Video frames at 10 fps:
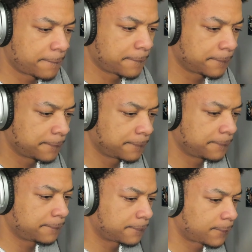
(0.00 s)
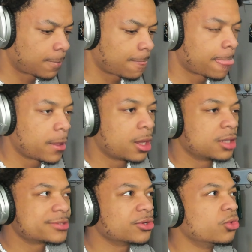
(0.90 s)
teeth.
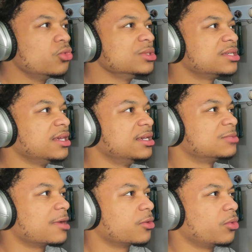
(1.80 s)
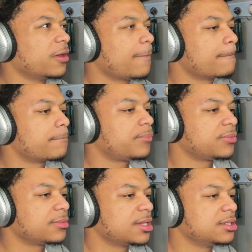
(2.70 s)
So who is Giggs, by the way?
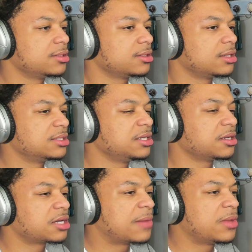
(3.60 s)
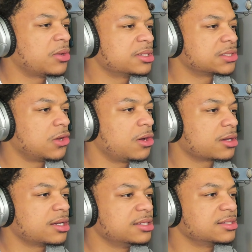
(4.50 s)
Is he gonna come in on the song?
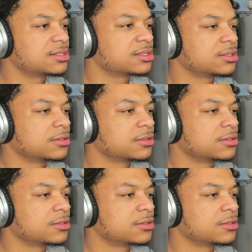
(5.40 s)
Cause